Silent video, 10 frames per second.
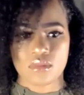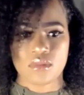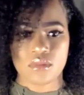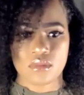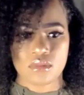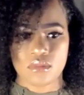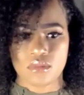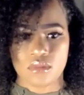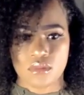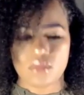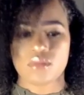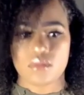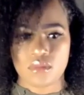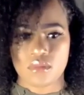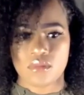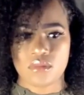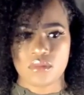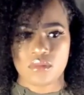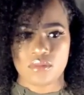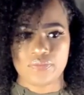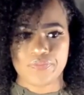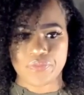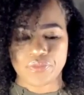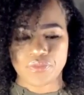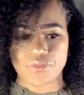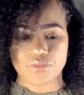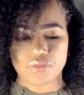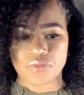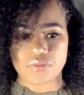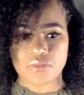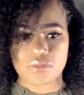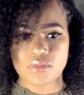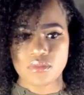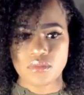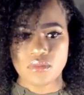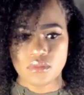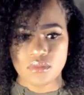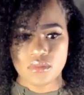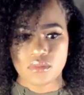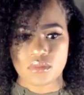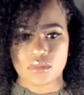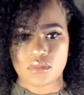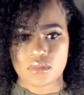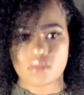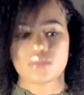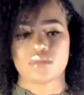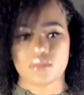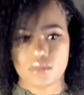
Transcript: No words are spoken by the person on screen.